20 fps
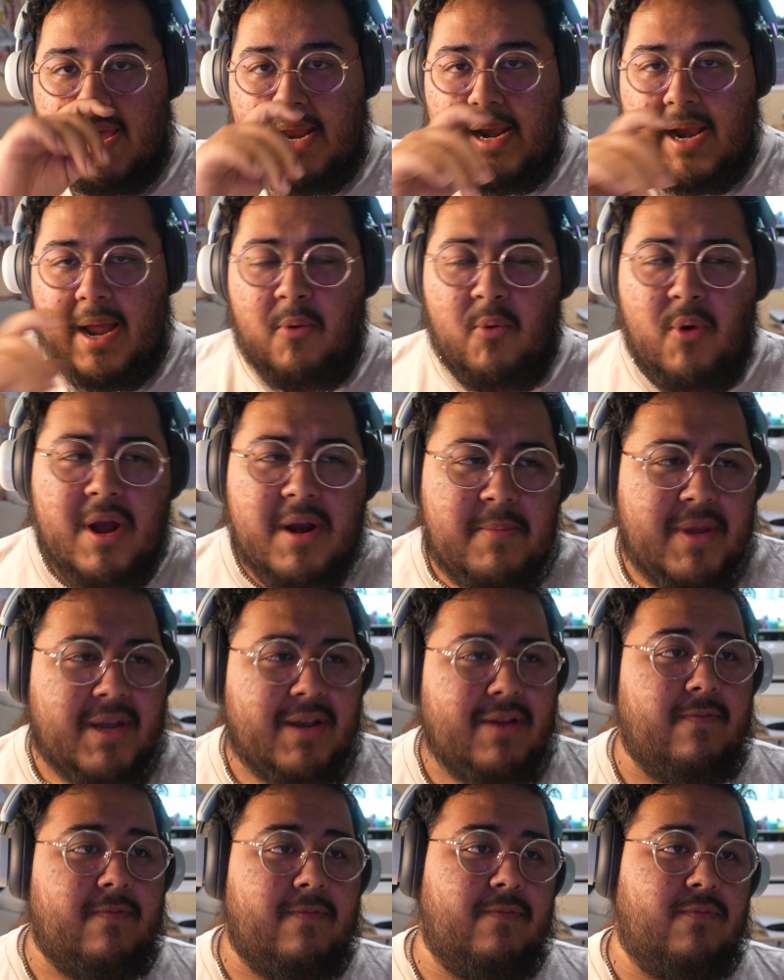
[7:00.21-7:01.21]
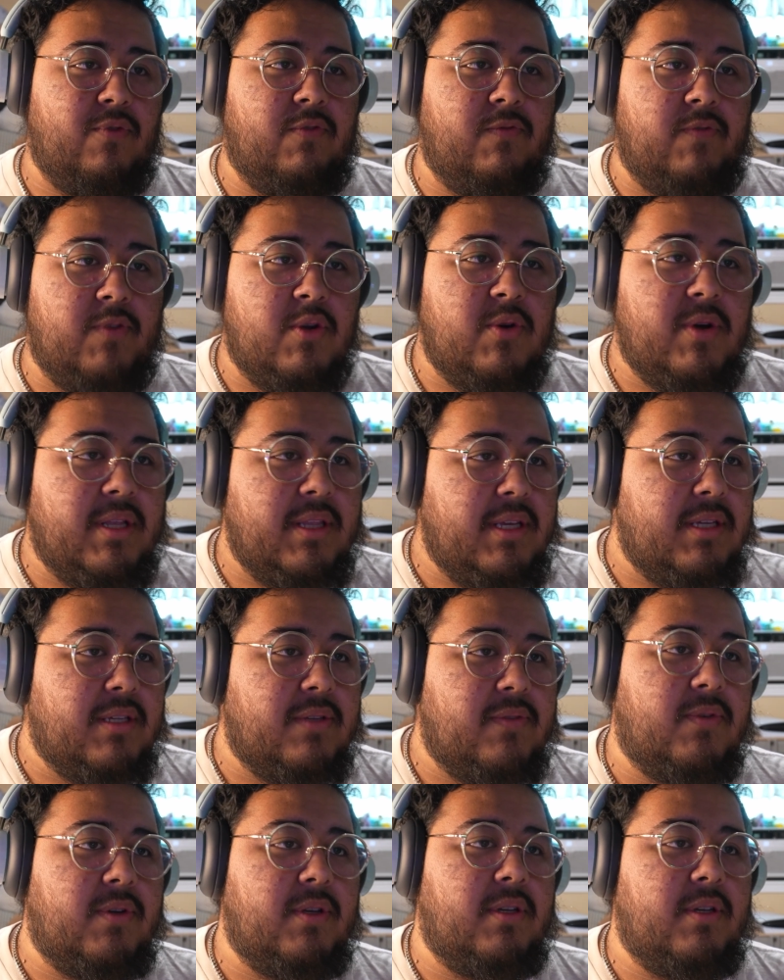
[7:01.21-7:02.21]
I want to make a review on these
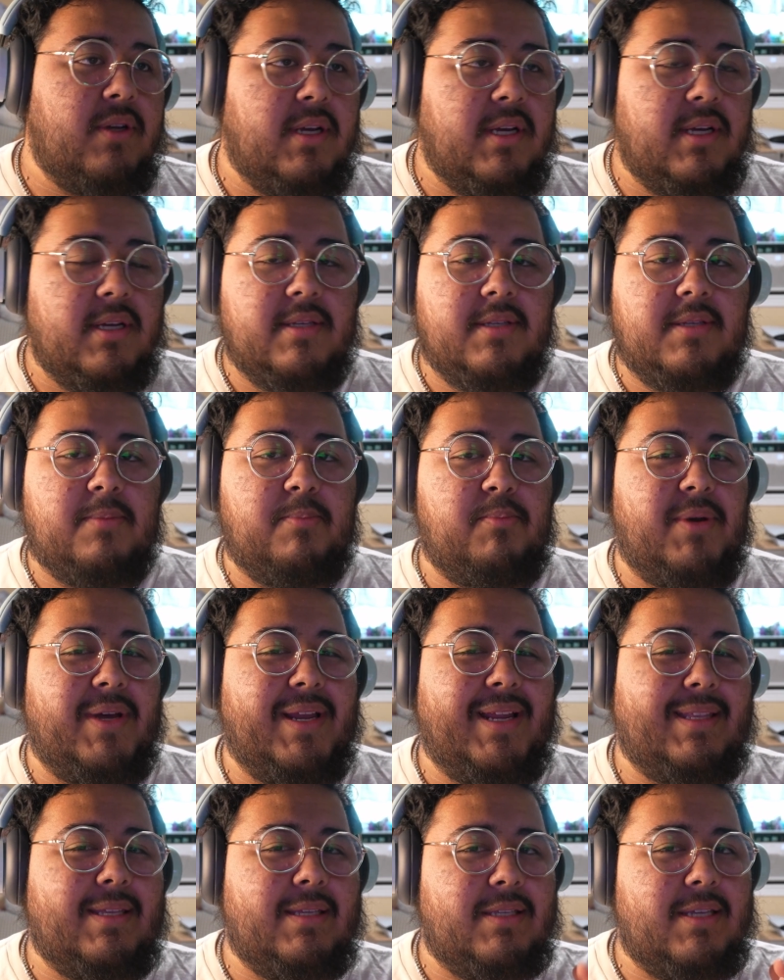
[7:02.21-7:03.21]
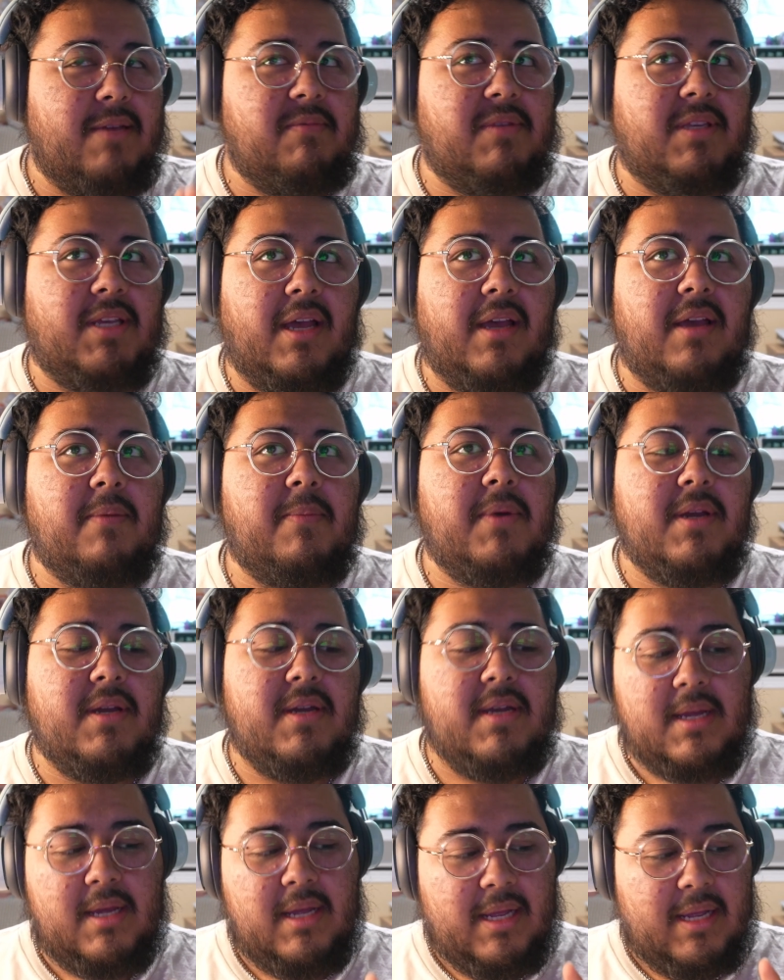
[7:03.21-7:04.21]
for you guys, but at the same time,
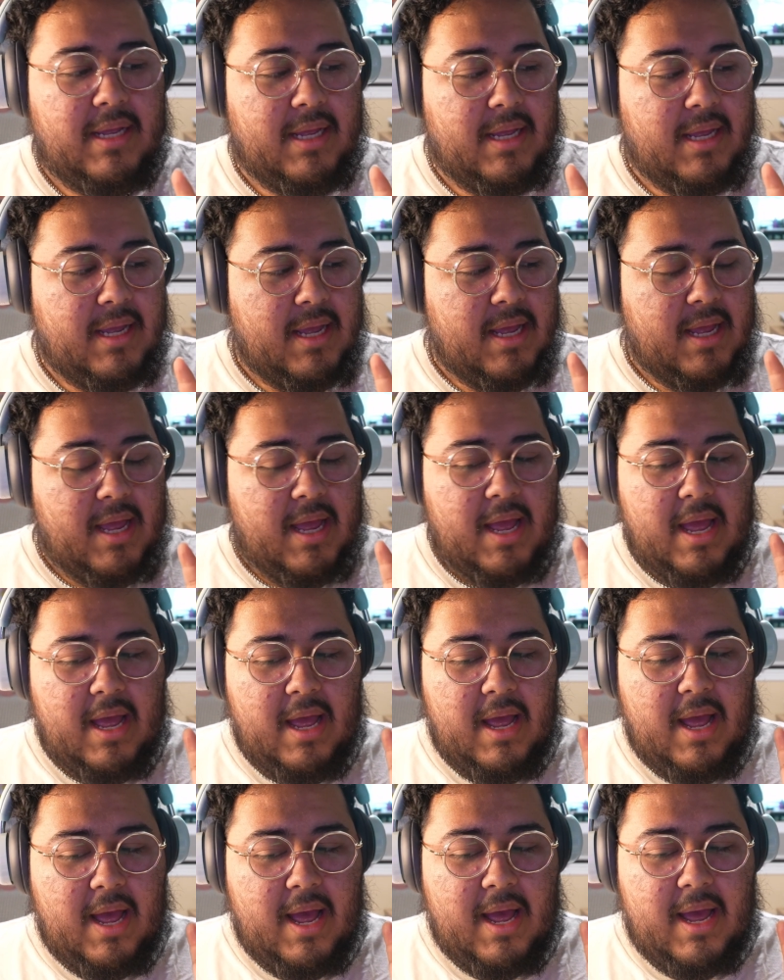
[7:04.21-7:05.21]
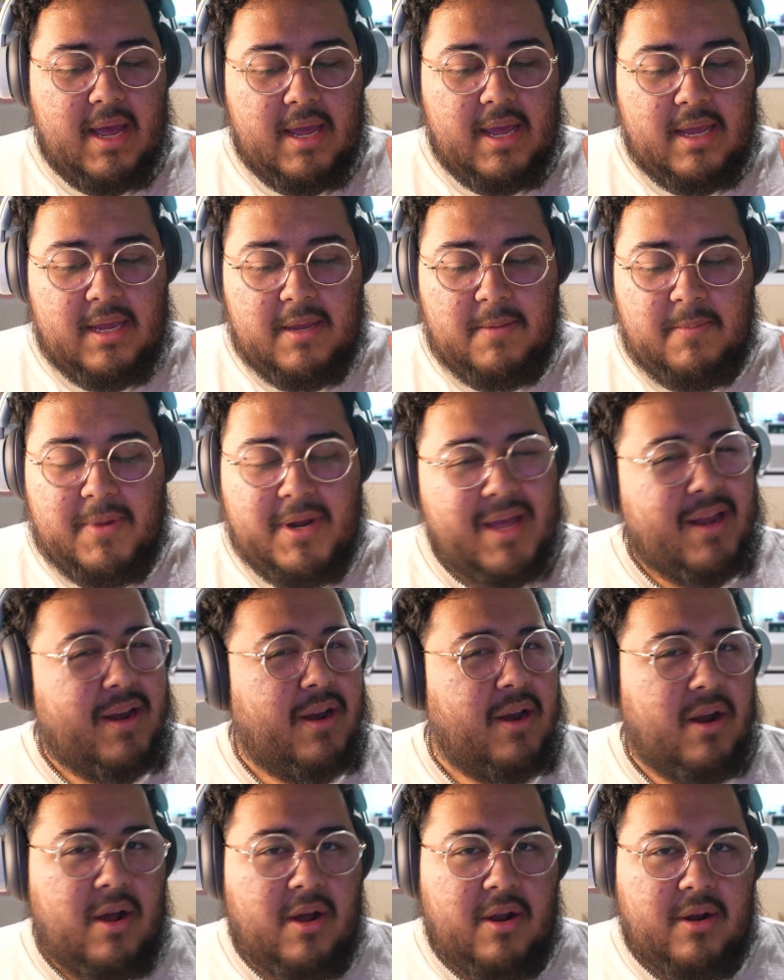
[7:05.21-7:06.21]
I am not an
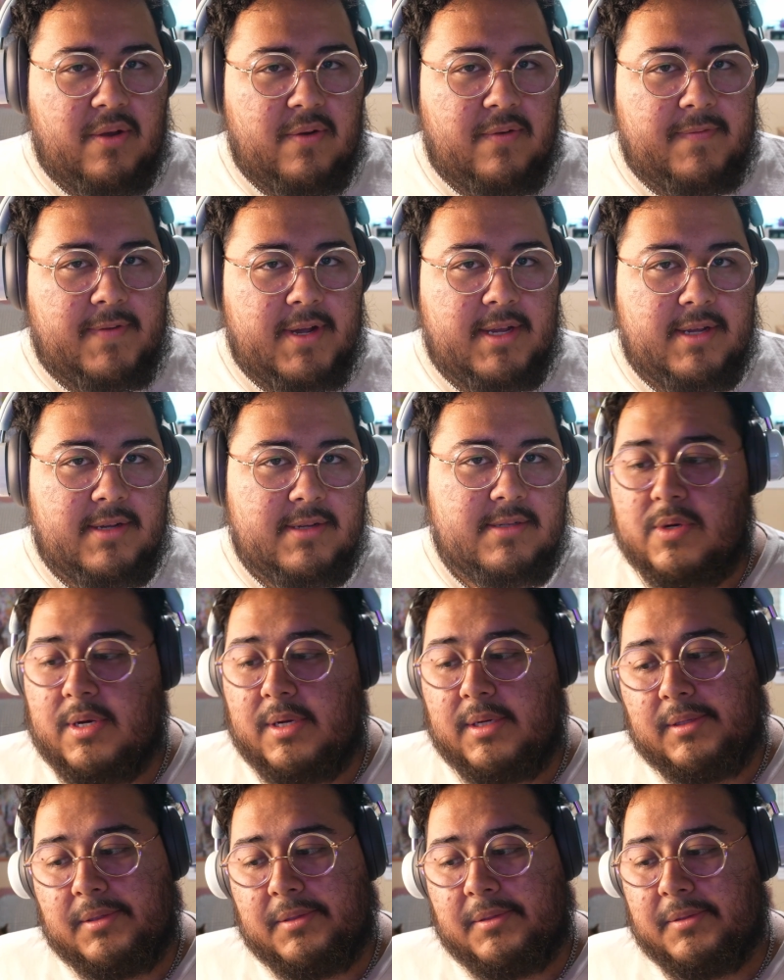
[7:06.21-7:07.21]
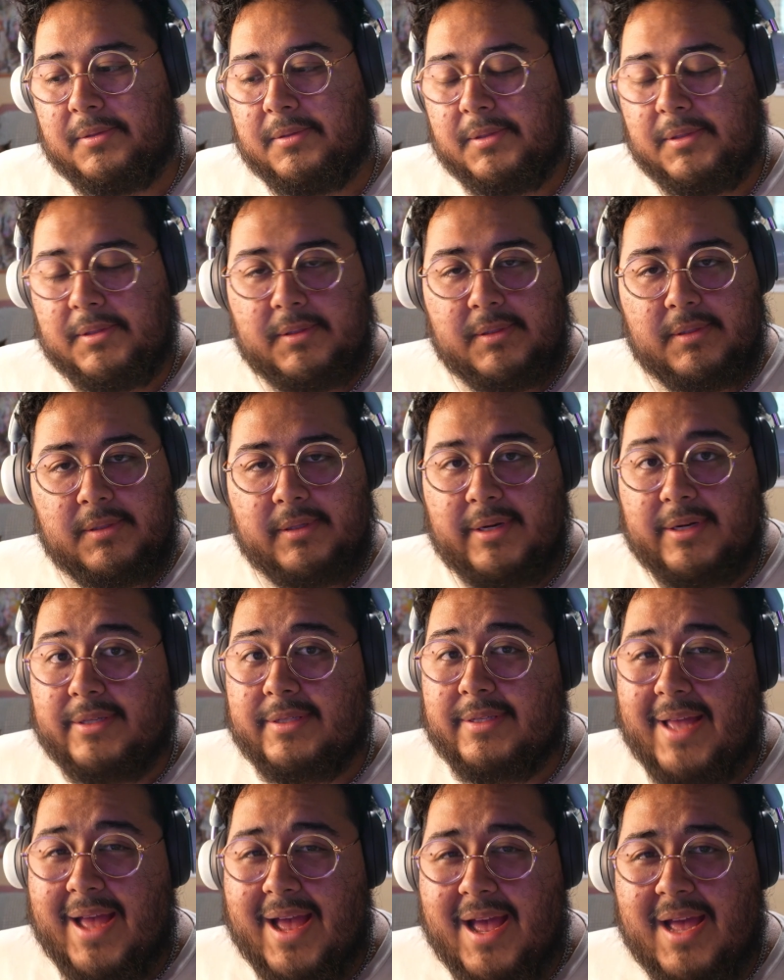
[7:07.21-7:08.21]
audiophile. There's
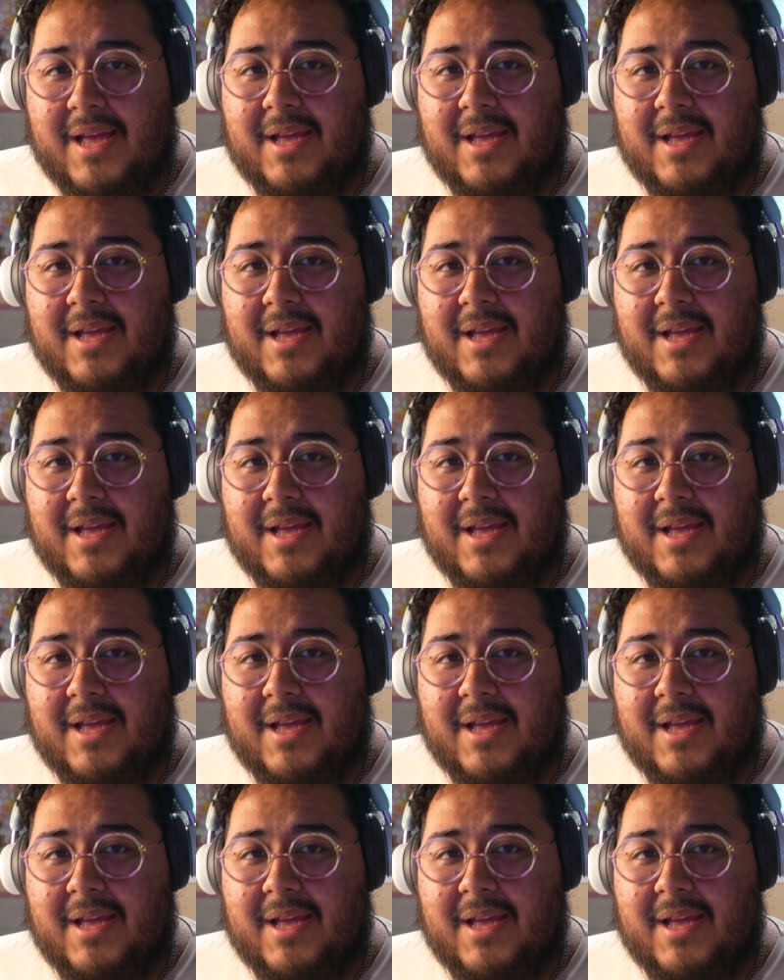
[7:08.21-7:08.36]
that.